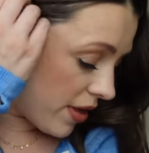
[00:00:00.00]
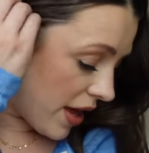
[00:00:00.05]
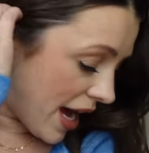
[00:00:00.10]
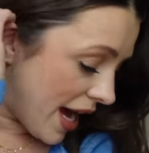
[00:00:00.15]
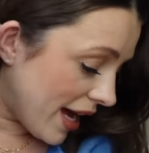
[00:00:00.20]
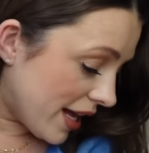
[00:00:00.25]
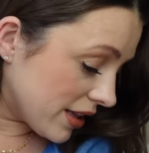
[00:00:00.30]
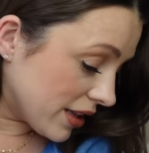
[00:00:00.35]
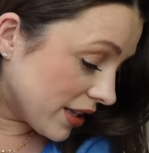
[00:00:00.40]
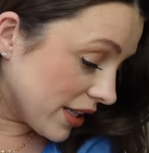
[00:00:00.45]

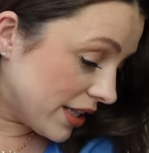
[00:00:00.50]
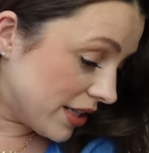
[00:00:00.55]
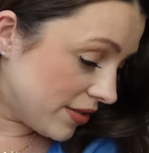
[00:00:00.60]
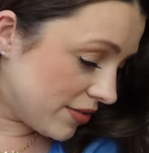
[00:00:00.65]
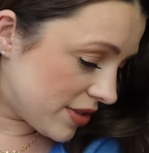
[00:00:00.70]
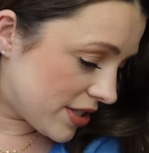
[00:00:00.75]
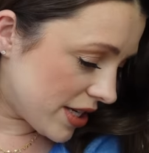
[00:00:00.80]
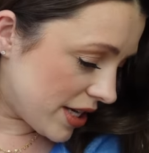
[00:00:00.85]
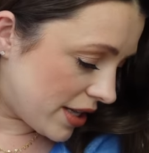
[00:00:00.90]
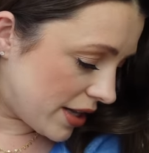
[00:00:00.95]
that
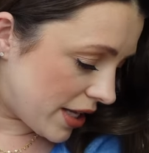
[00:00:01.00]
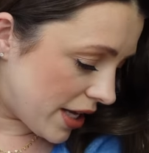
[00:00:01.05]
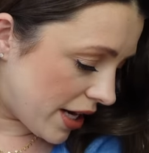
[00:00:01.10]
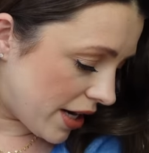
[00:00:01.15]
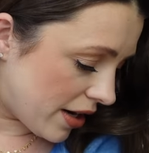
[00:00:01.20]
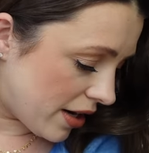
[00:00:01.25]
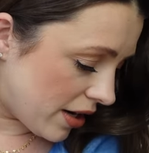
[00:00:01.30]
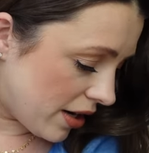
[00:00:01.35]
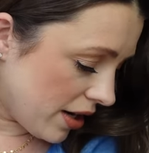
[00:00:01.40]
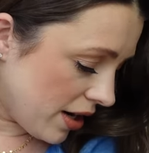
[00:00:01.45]
lives in
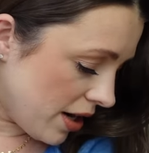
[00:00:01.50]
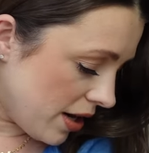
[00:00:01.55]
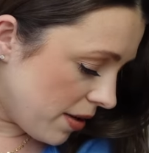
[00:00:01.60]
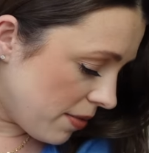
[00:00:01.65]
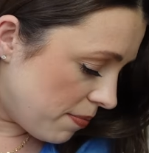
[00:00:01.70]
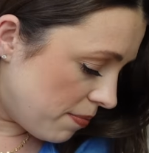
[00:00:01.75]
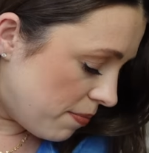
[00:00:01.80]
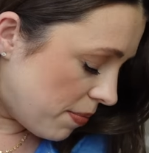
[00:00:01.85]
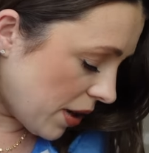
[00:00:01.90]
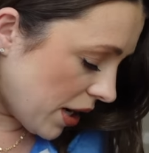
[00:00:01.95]
there,
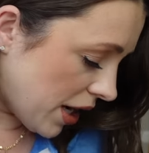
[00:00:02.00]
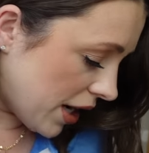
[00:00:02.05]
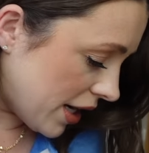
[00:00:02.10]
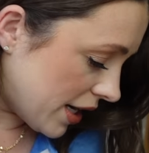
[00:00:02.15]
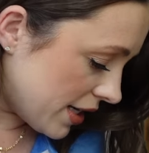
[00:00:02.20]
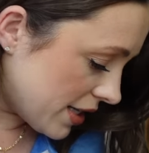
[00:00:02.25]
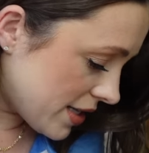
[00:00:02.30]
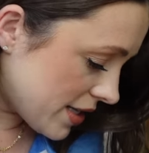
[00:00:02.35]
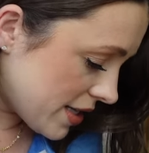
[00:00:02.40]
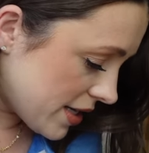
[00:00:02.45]

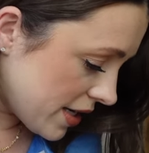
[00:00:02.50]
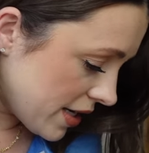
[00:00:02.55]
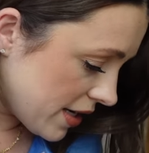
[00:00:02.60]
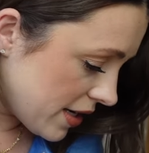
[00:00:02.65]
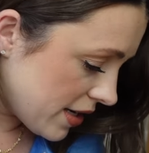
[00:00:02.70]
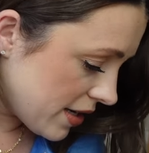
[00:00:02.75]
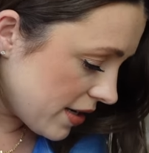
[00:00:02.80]
but